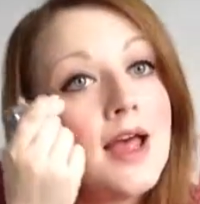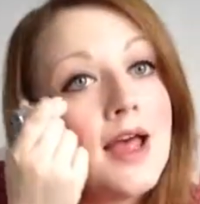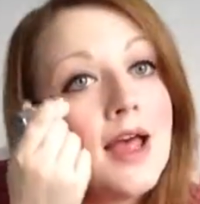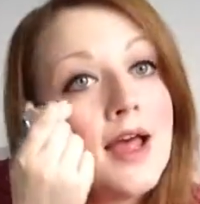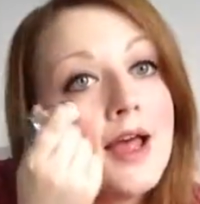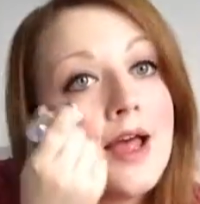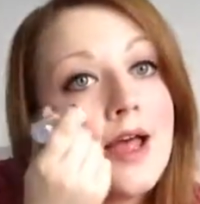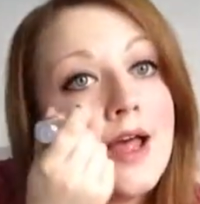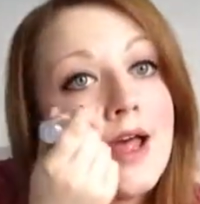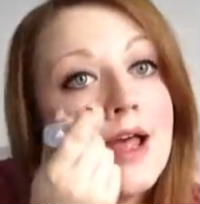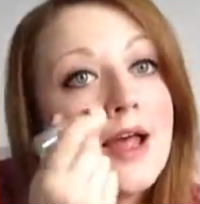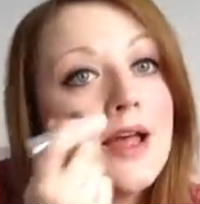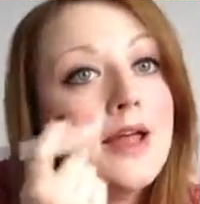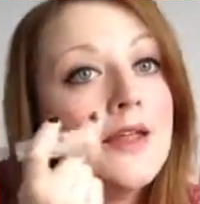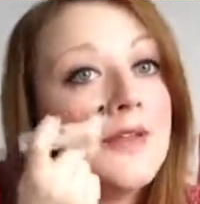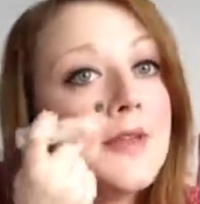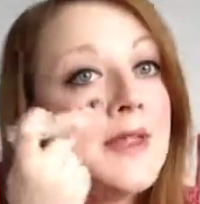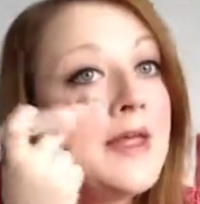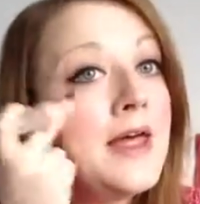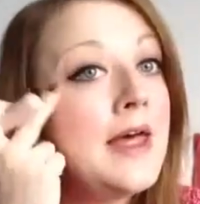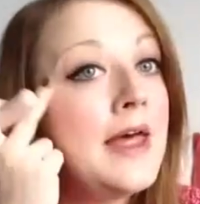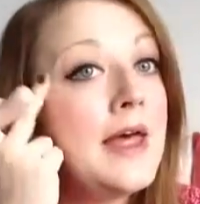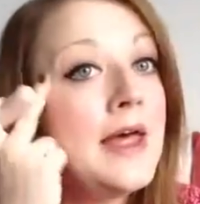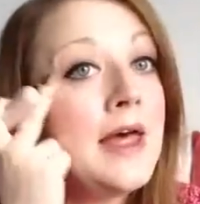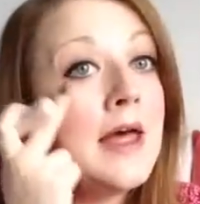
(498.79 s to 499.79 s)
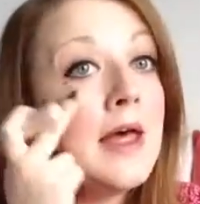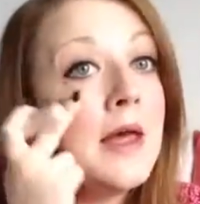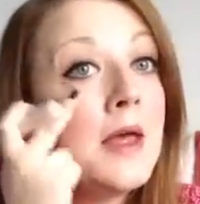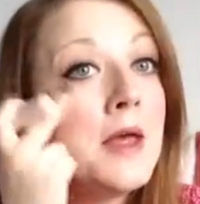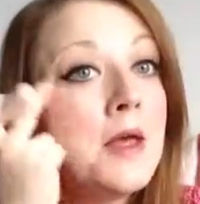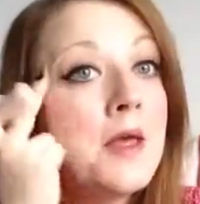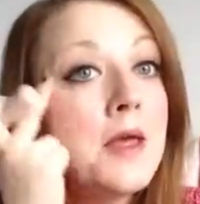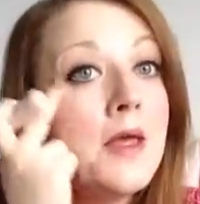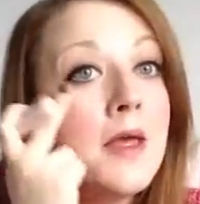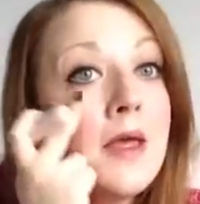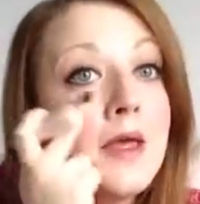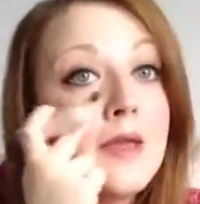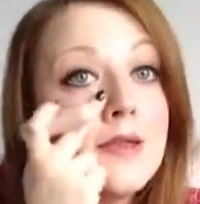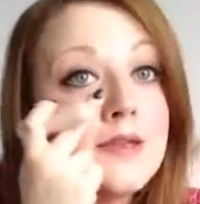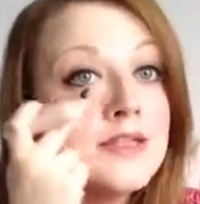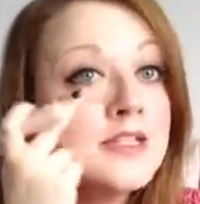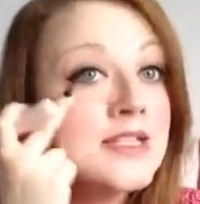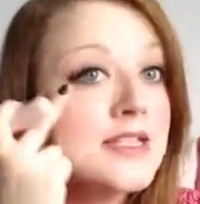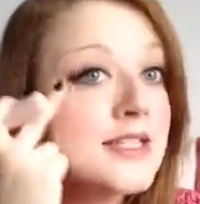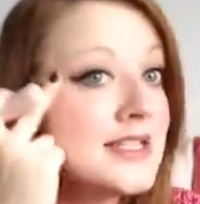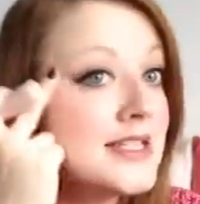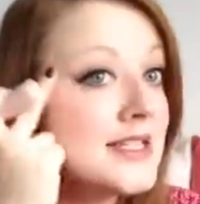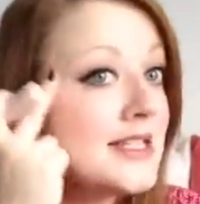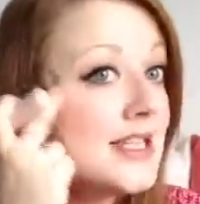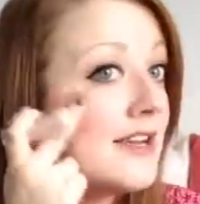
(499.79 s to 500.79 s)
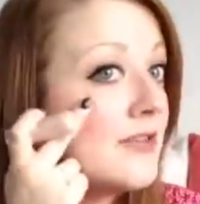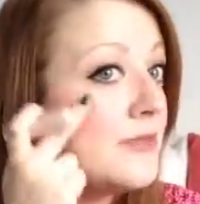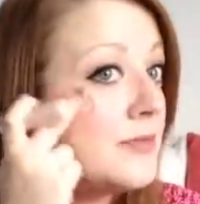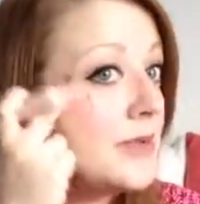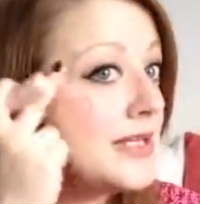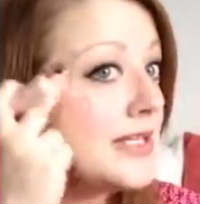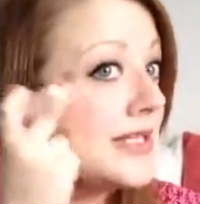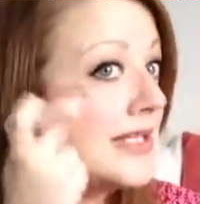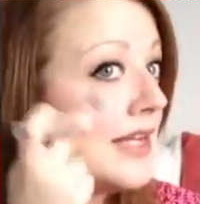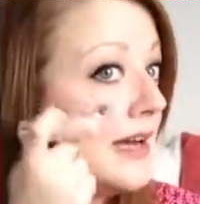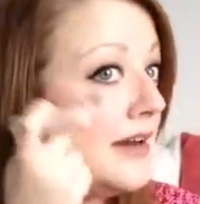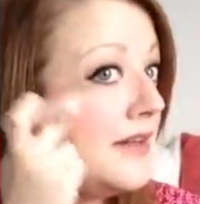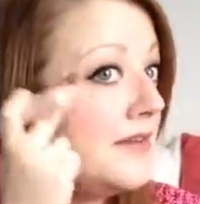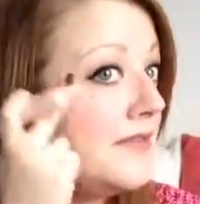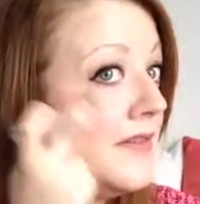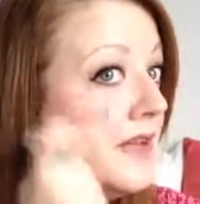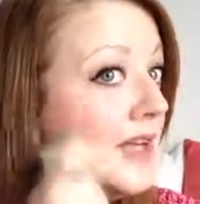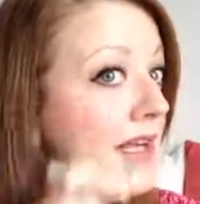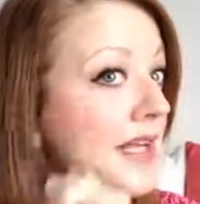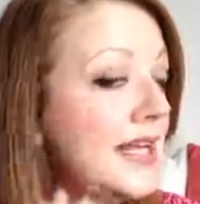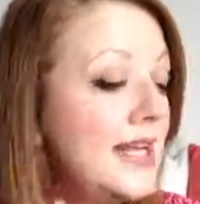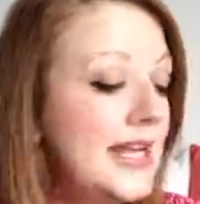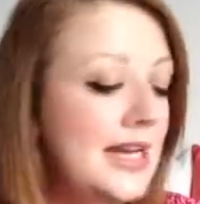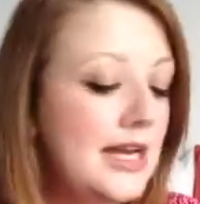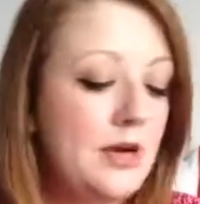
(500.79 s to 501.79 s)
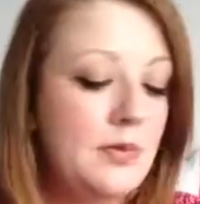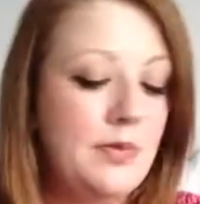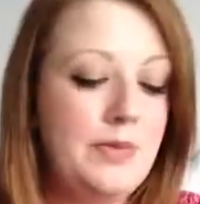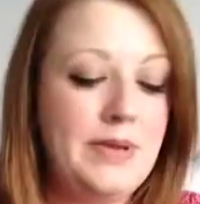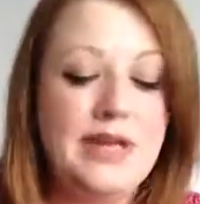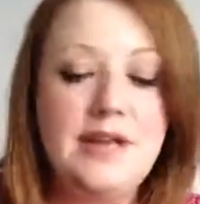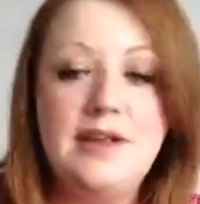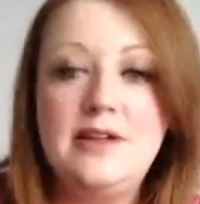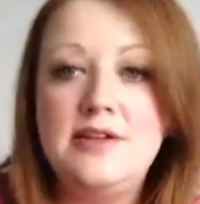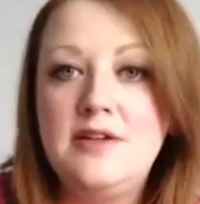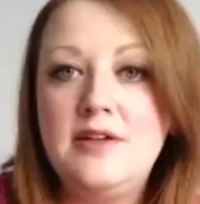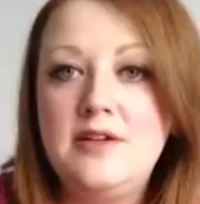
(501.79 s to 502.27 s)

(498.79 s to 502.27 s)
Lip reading: and there, just to give myself a little bit